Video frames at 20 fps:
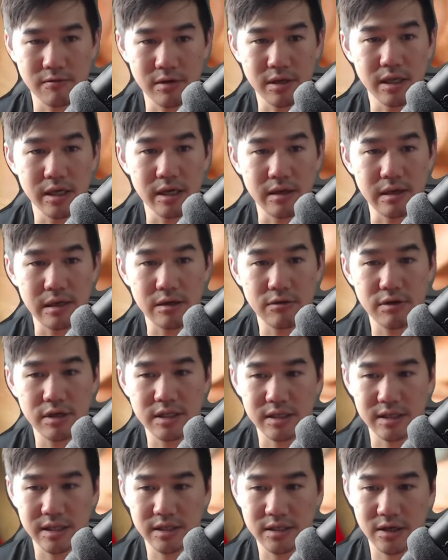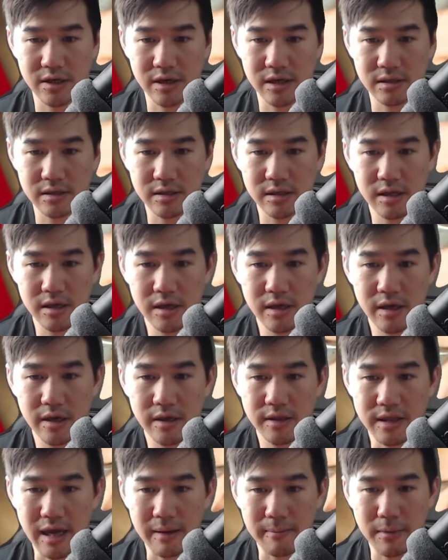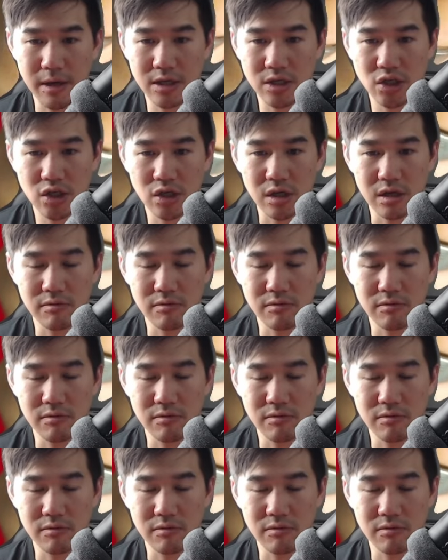really increasing the size that much.